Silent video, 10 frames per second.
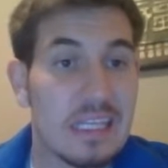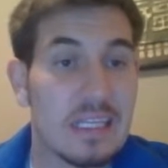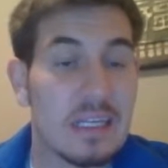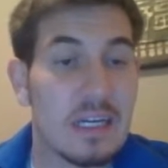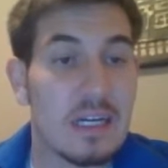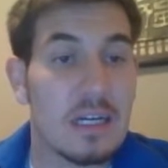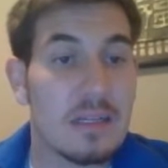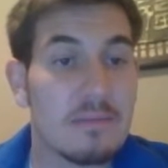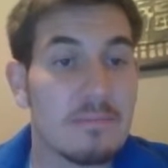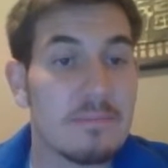the
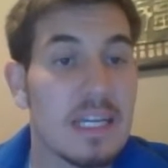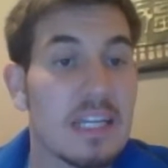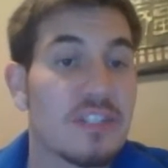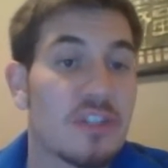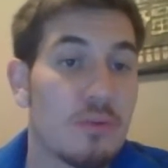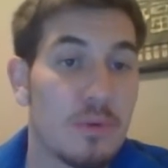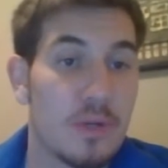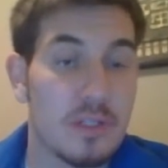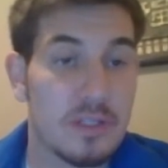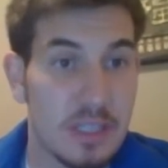Casio
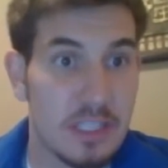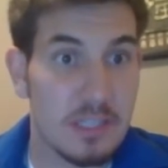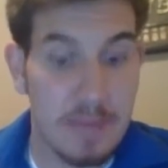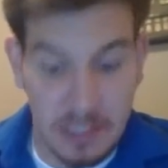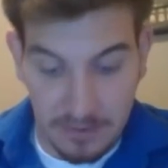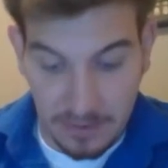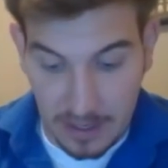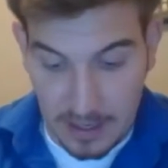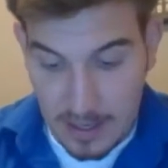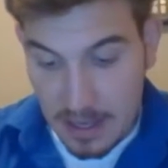book does
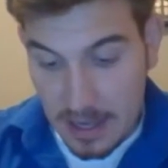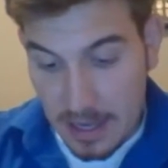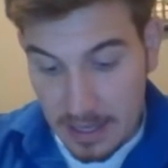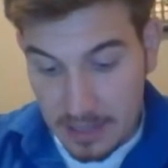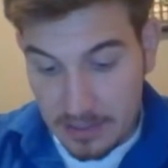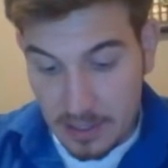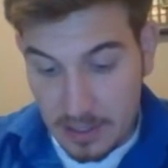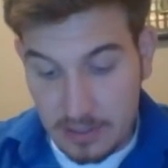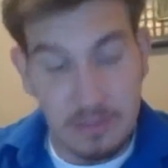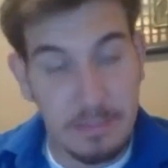specify, and it's
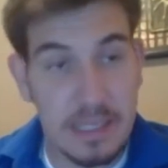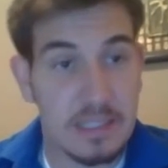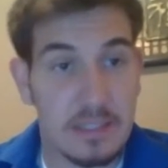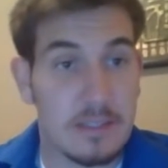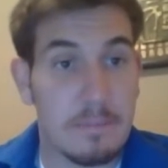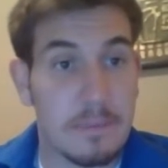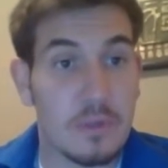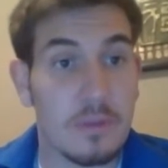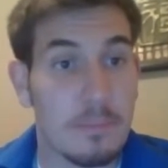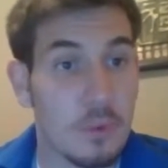to basically
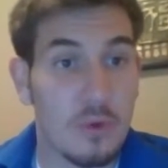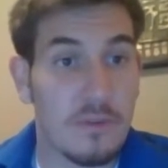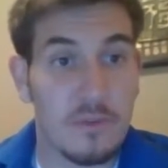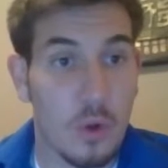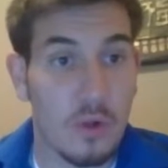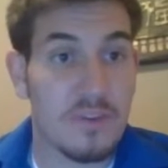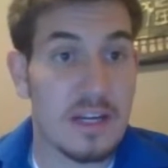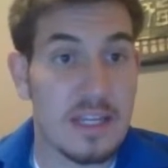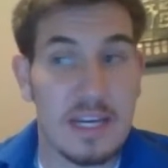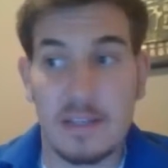build a pool of
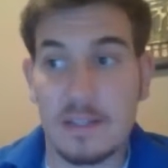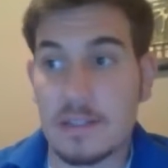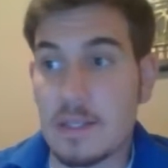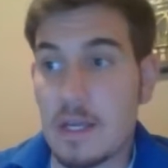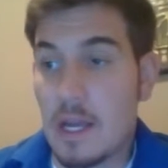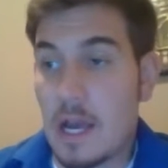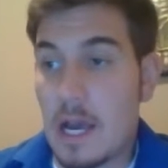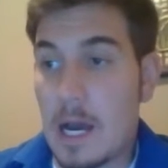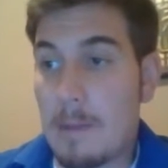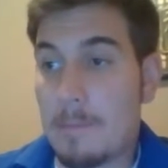qualified candidates.
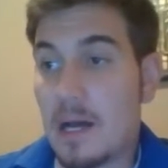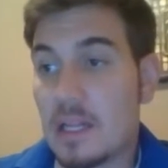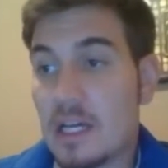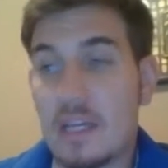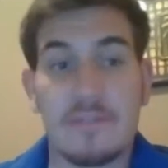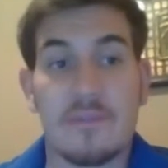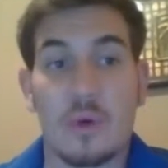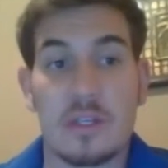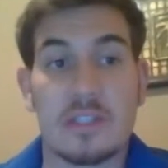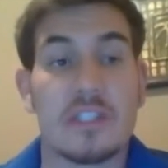A lot of
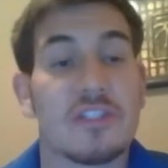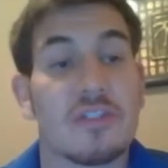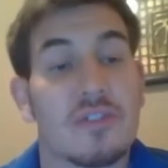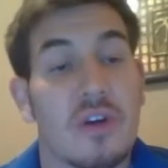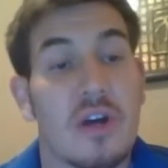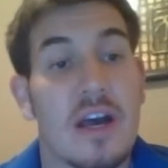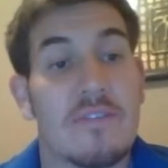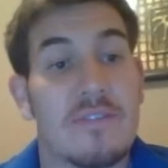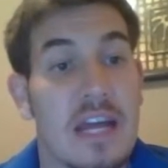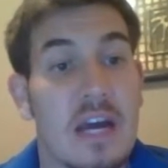organizations
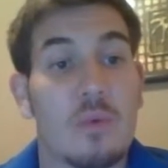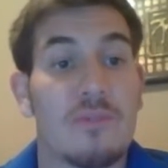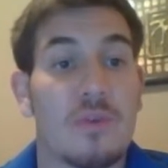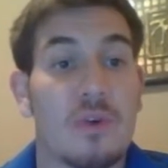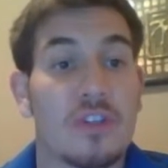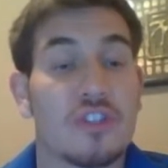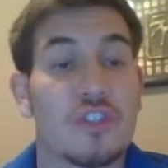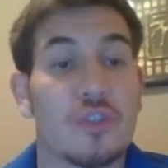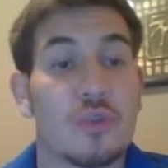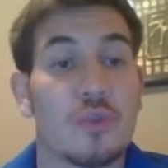have now reverted
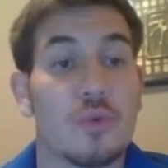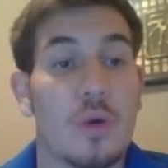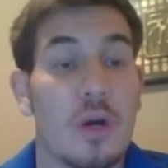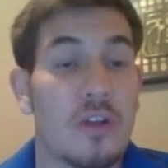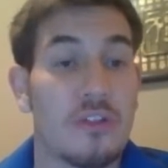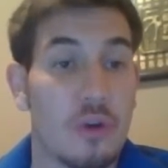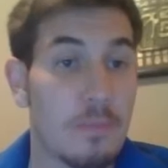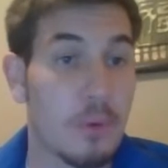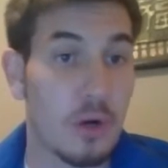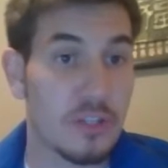to
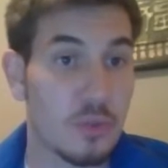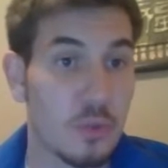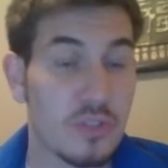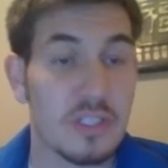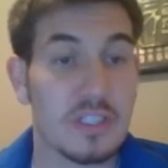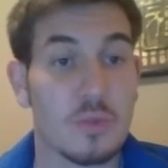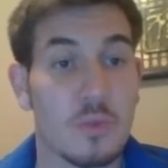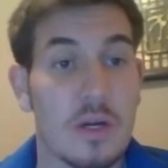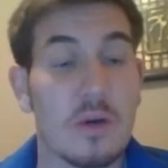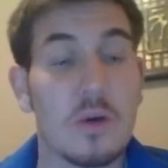third-party sourcing as
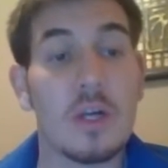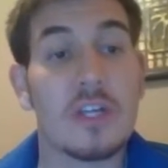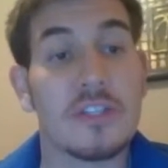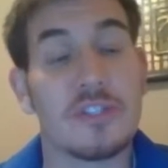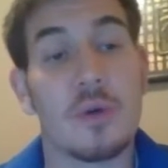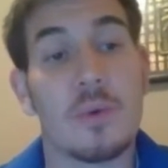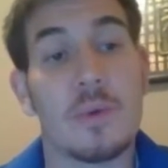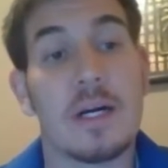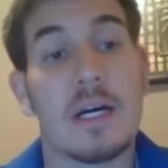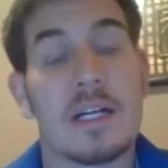well.
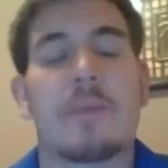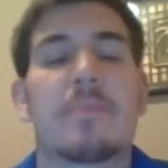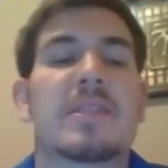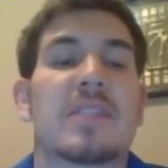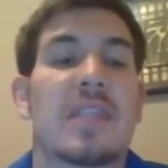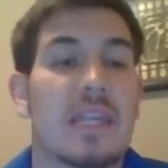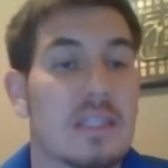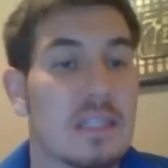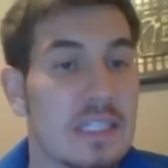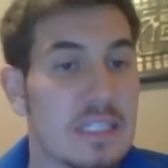So companies
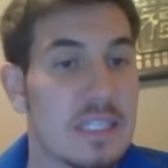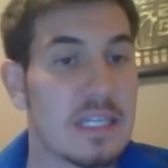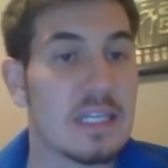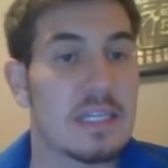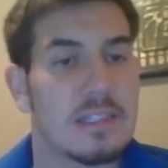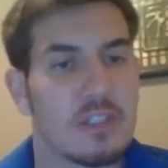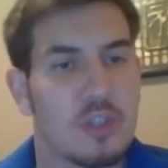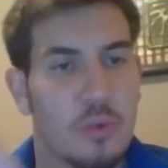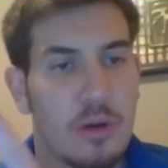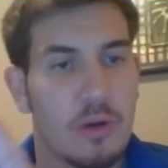like LinkedIn,
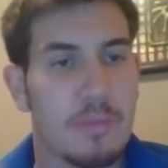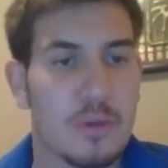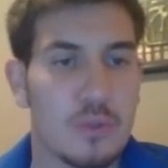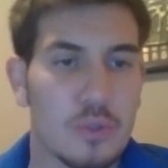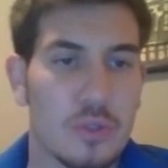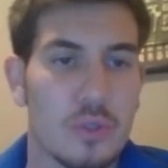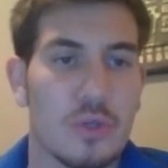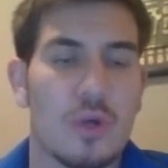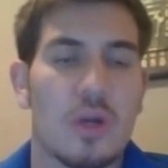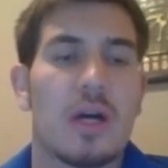Career
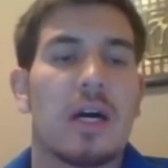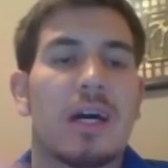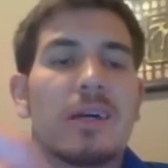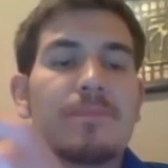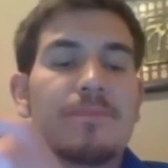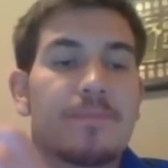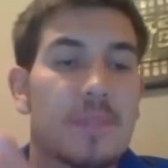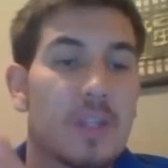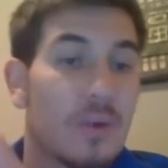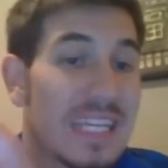Builder,
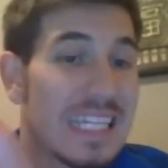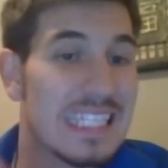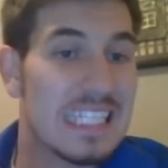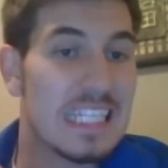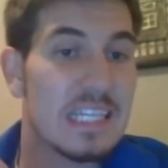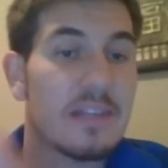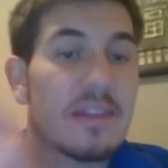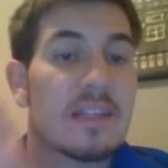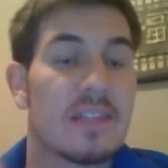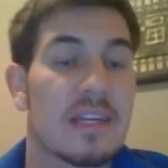
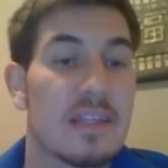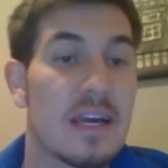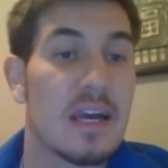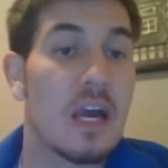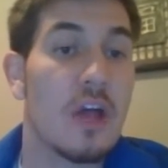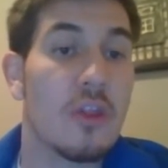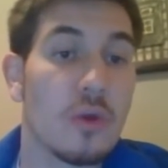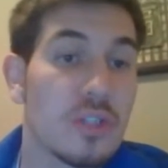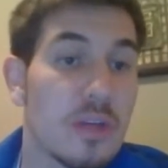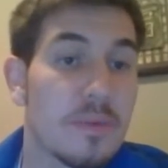Indeed, things like that.
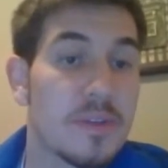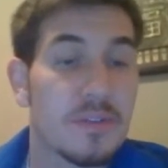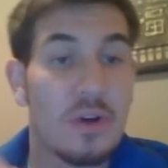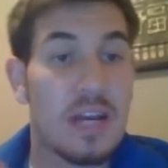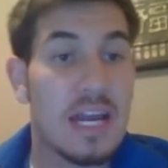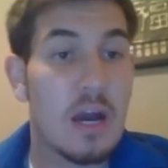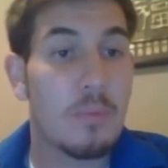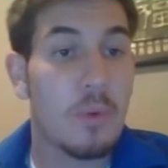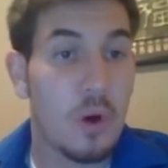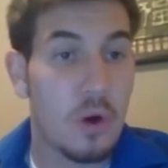Those companies are
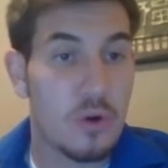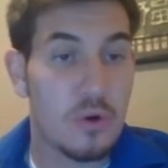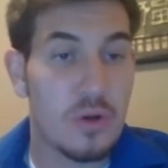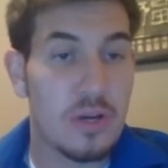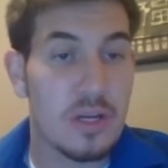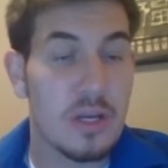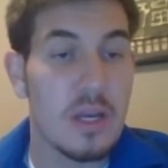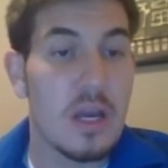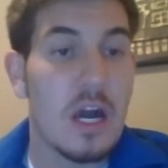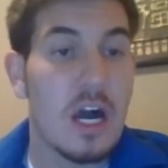now partnering